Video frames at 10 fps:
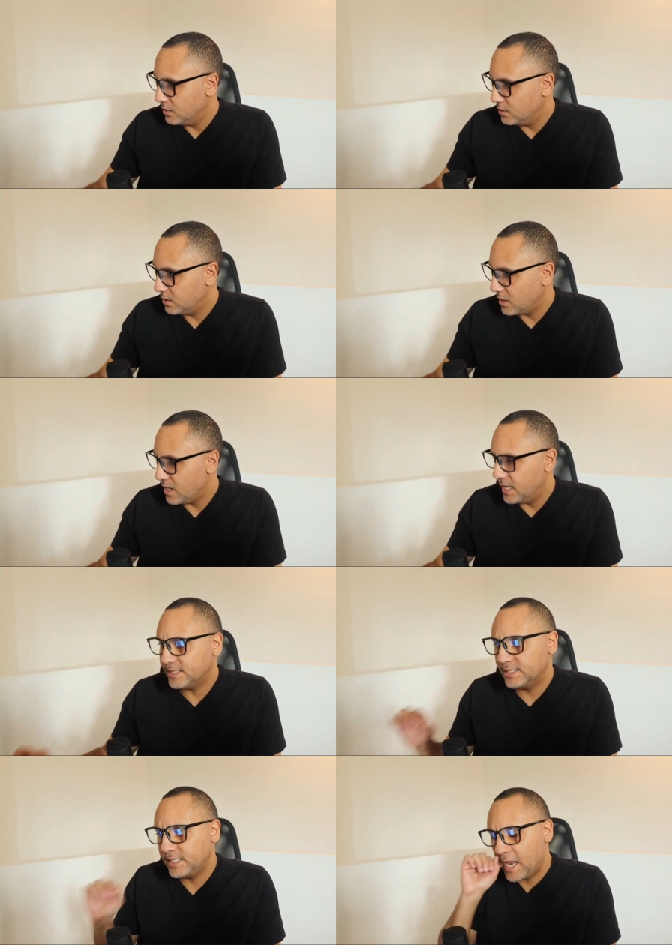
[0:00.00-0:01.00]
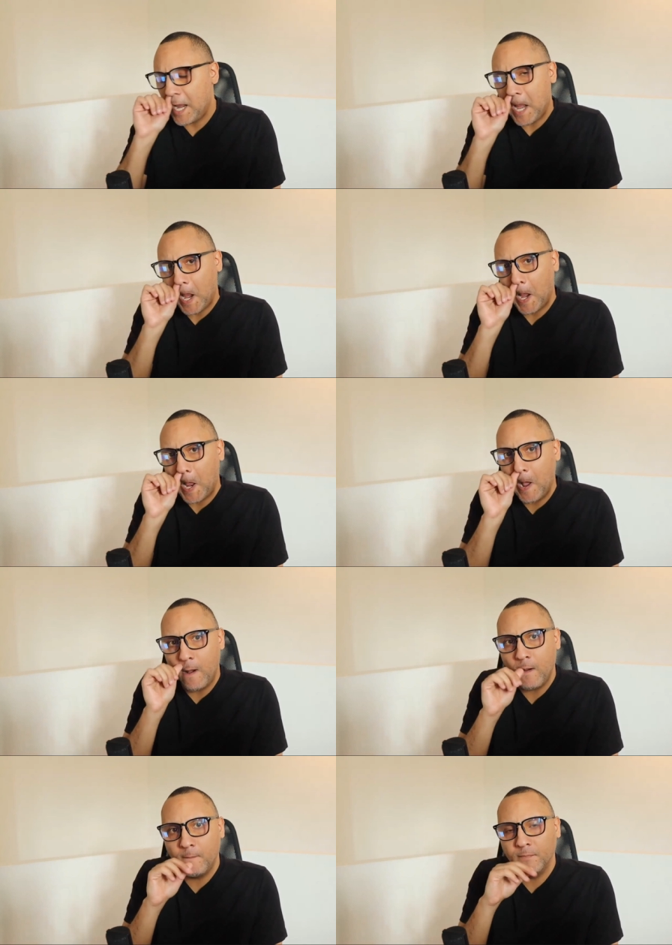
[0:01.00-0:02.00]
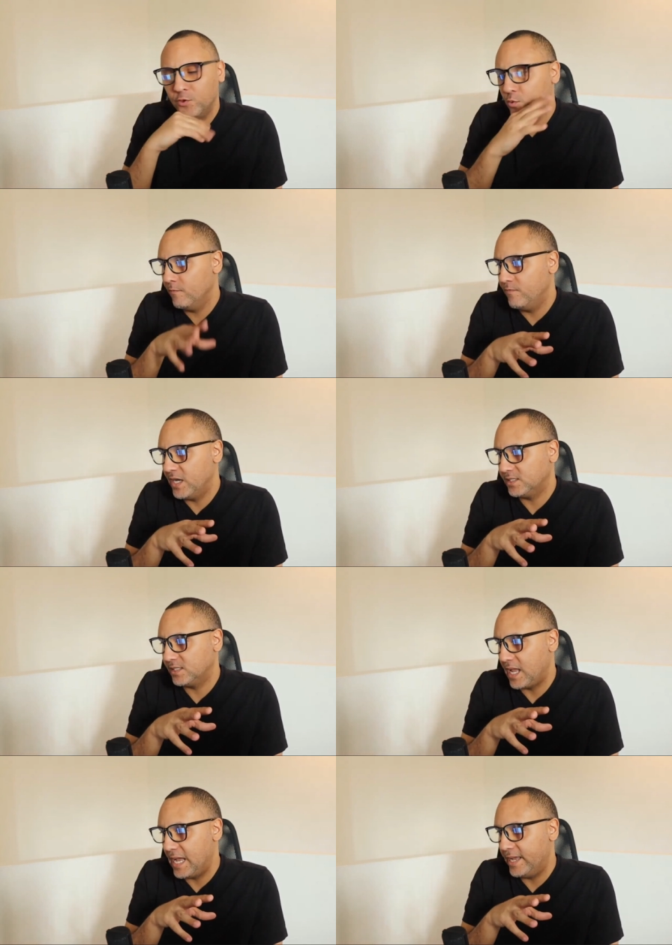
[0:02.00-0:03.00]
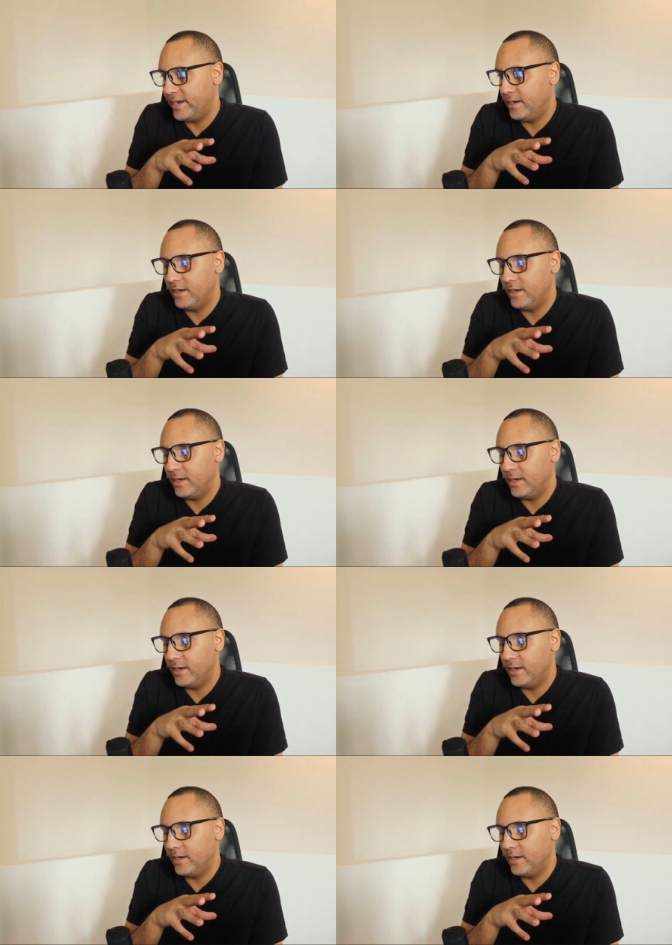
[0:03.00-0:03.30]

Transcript: And let's say um, you invest that